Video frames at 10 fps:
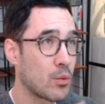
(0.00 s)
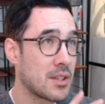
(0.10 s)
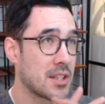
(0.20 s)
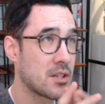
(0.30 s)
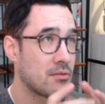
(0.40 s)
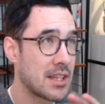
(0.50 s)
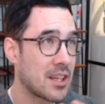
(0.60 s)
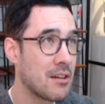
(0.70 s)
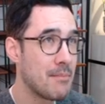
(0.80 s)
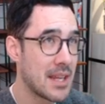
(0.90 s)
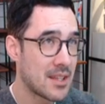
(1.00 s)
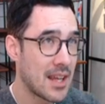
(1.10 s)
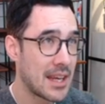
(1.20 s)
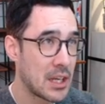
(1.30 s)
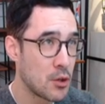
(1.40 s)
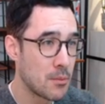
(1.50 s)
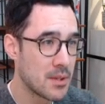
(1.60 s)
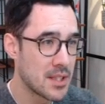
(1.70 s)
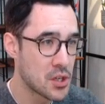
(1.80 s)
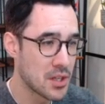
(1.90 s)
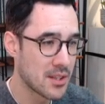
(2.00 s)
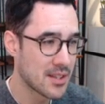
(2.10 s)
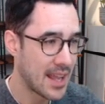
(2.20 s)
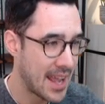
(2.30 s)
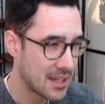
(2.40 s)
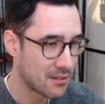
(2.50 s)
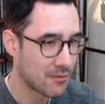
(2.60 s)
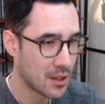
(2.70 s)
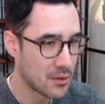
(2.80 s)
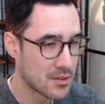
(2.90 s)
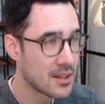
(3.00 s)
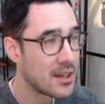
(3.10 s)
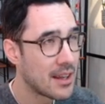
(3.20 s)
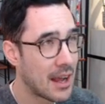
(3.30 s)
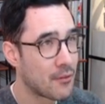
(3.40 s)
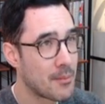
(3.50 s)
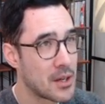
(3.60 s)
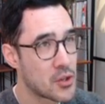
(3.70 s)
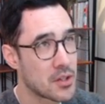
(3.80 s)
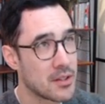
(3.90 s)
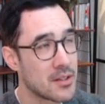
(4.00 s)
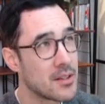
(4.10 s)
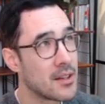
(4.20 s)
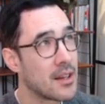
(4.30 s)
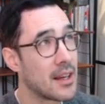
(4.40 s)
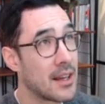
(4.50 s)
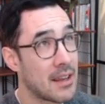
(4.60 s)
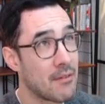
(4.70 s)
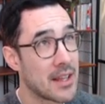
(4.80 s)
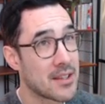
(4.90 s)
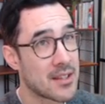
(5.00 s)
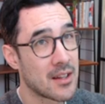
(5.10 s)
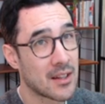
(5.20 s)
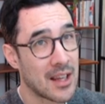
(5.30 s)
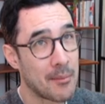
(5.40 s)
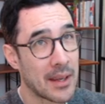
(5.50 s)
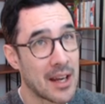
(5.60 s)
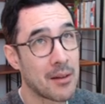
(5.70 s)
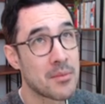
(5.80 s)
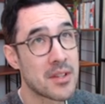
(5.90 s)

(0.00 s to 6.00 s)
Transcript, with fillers: wanting to really commit to any new positions ahead of those aforementioned uh, events that are coming up.